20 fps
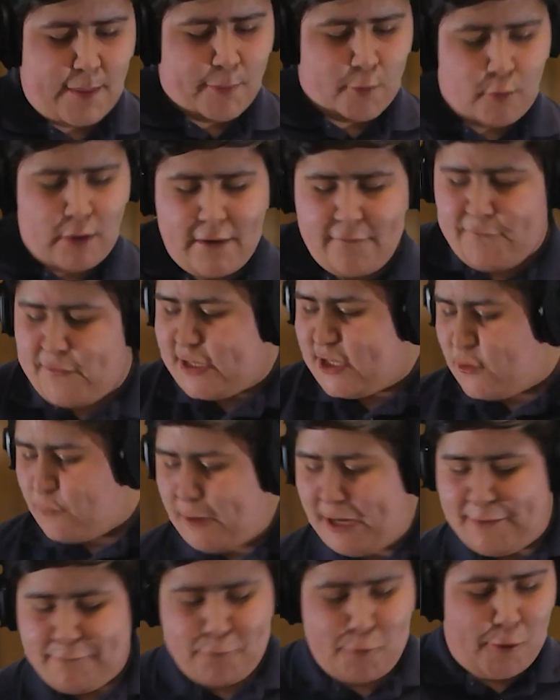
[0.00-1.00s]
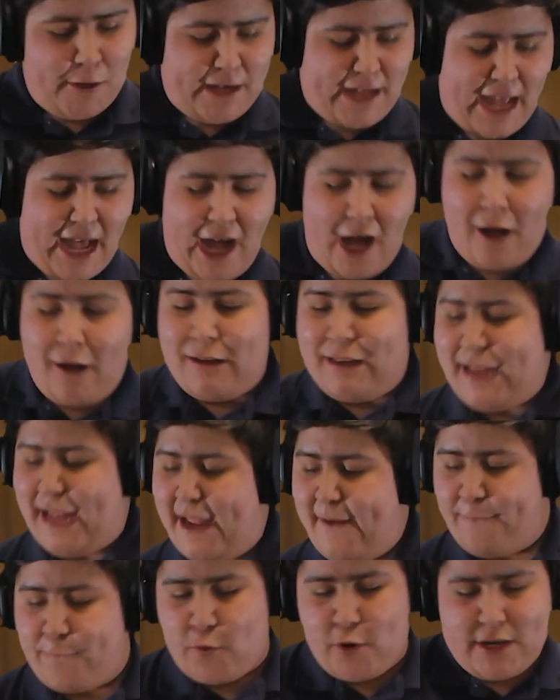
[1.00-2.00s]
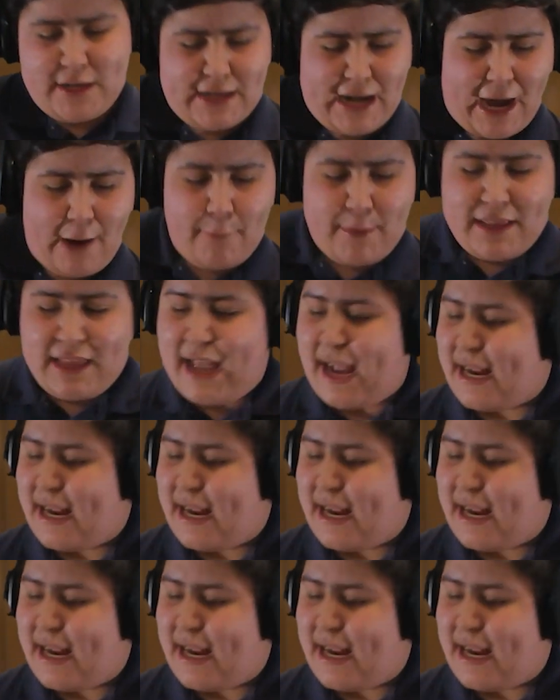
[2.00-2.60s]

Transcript: Number one victory royale, yeah, Fortnite we